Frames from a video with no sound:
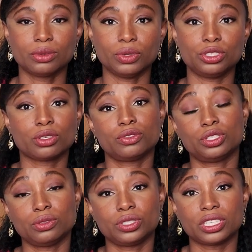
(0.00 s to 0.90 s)
we drove
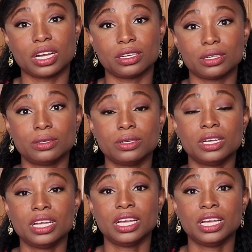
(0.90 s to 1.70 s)
to Chicago